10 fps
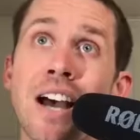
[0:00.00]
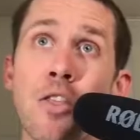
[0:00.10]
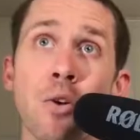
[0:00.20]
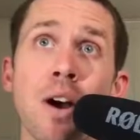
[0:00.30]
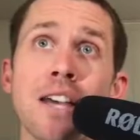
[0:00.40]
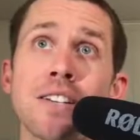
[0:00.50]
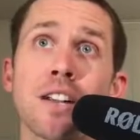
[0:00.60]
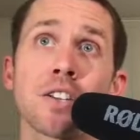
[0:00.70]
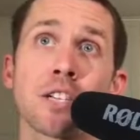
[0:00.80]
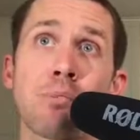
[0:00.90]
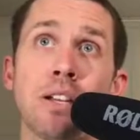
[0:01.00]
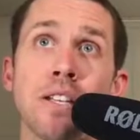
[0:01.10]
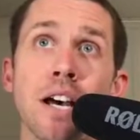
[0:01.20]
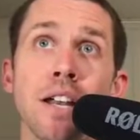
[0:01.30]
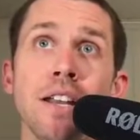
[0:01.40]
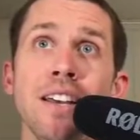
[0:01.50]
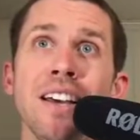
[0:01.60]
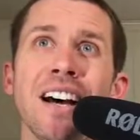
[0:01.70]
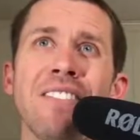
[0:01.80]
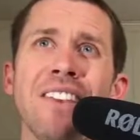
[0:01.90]
otherwise it'll just be done.
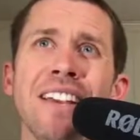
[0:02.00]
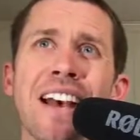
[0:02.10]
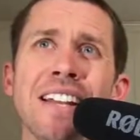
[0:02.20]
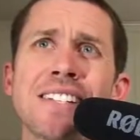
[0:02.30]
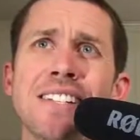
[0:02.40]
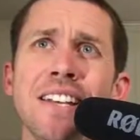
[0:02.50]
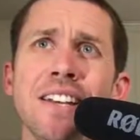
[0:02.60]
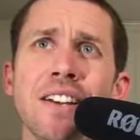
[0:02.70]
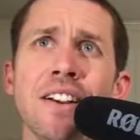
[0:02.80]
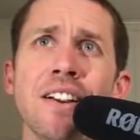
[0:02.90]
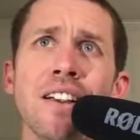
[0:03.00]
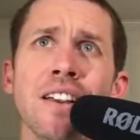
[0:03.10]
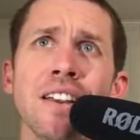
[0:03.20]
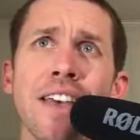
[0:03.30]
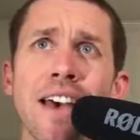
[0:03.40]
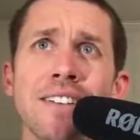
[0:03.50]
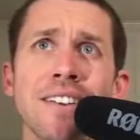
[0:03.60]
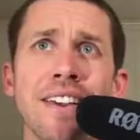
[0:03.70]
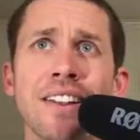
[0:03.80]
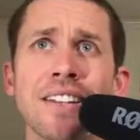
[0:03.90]
You can kind of see here that
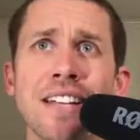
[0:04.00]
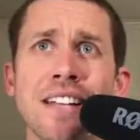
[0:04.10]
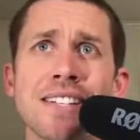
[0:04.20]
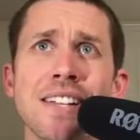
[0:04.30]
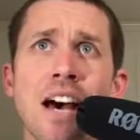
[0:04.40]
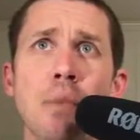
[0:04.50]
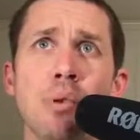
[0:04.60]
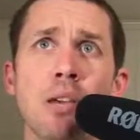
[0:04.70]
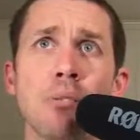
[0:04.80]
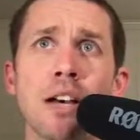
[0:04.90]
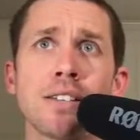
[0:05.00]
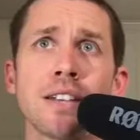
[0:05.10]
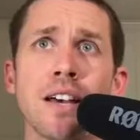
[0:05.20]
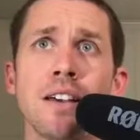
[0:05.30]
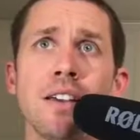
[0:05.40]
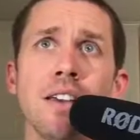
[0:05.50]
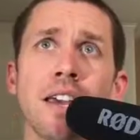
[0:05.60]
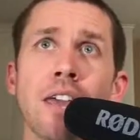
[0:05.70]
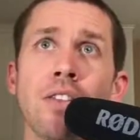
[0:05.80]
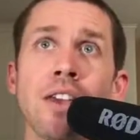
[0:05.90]
it looks kind of sloppy, but
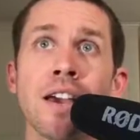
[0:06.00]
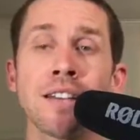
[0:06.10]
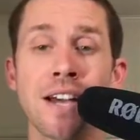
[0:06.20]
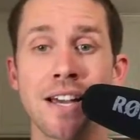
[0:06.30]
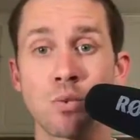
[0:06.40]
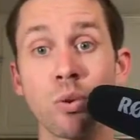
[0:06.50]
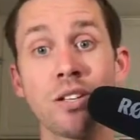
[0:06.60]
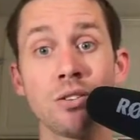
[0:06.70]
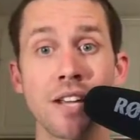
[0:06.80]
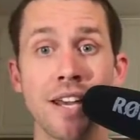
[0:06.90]
in the end, guys, we do